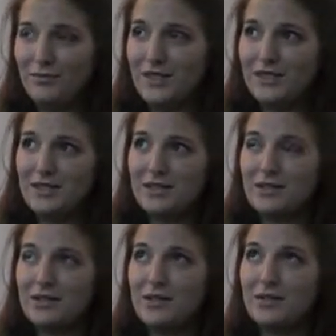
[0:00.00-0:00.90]
this
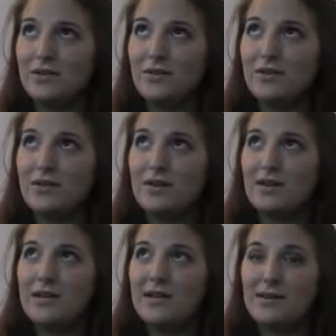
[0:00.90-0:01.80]
is
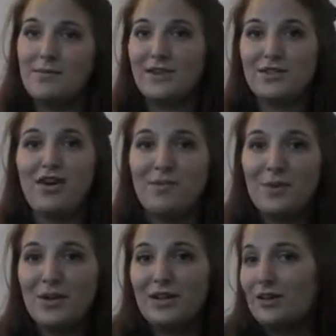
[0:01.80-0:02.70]
my
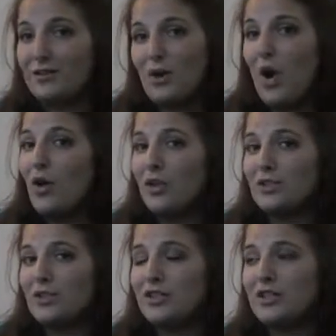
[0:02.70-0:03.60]
sophomore year of
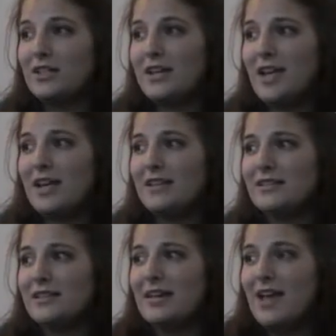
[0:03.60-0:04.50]
college,
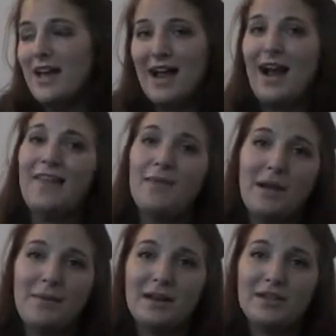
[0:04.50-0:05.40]
and I had
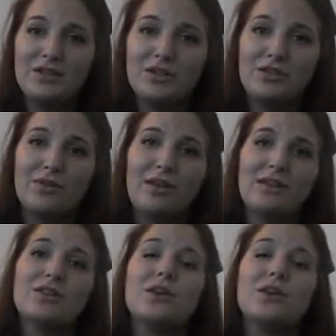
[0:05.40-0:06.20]
that backpack since 3rd grade,